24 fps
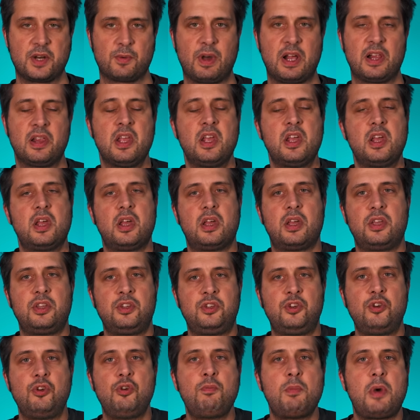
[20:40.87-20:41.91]
Well,
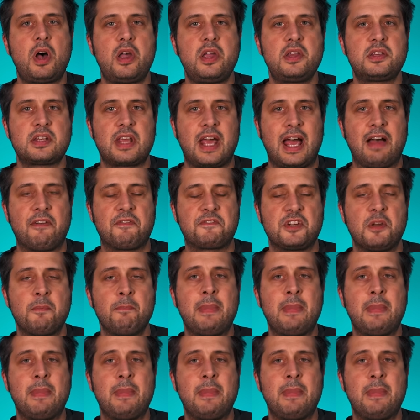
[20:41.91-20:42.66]
you might, after